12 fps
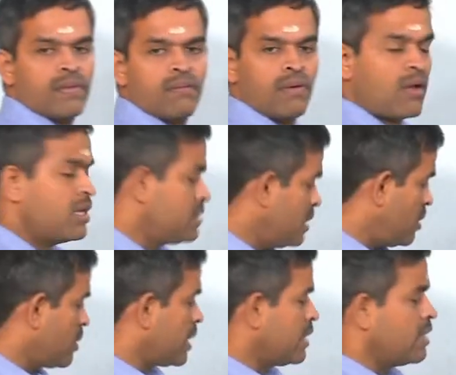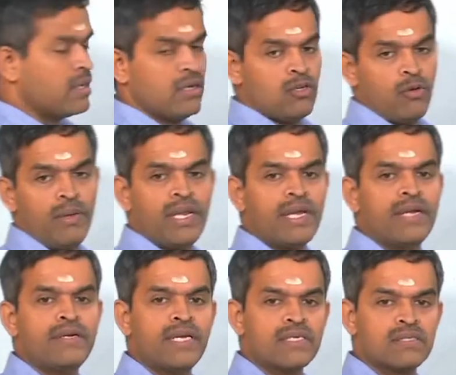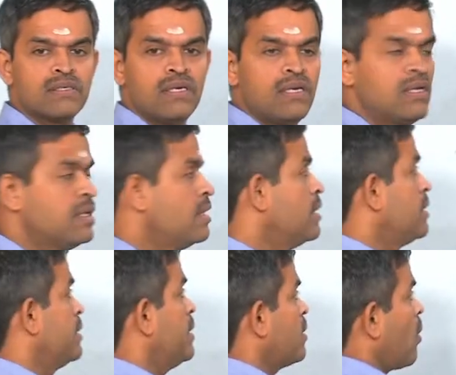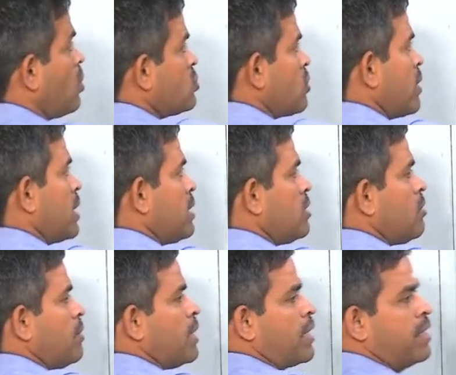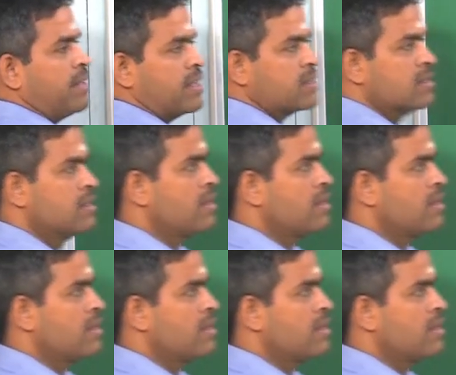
because here you get a numeric index, here also you will get a numeric index.